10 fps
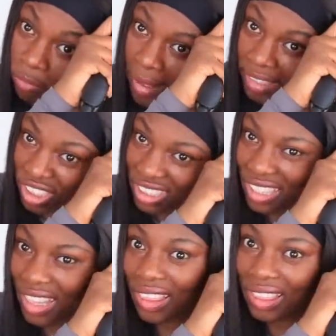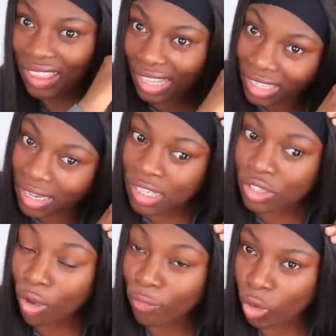measures the thickness
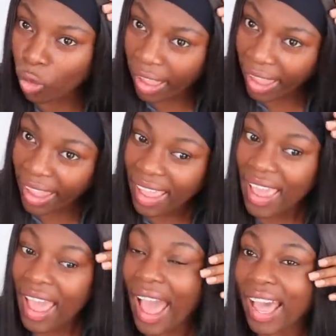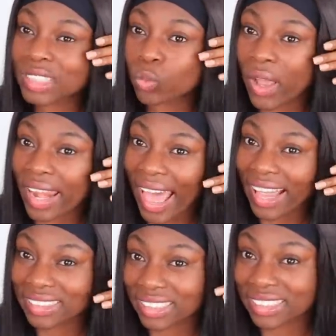of your hair as well
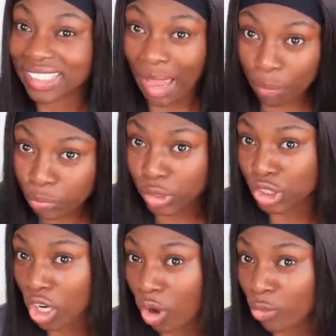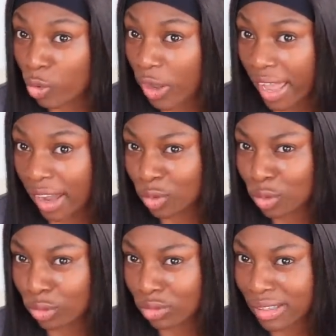as the temperature of your hair.
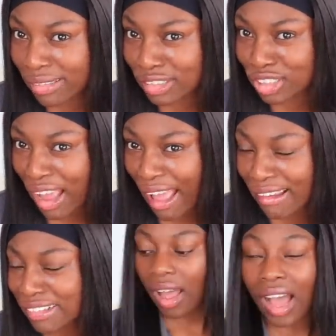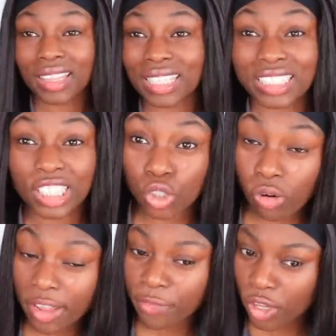Ooh, look at the shine. I think this is
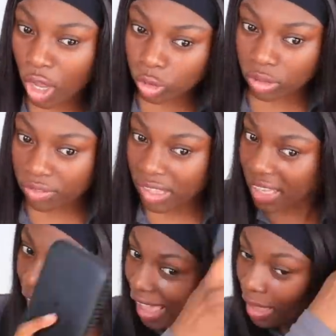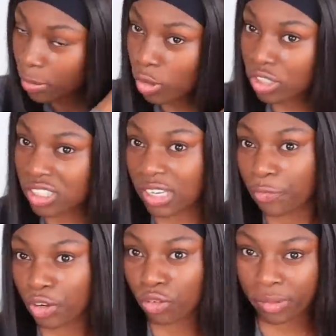great for girls with thick hair because
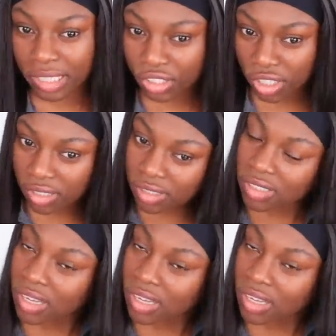different regions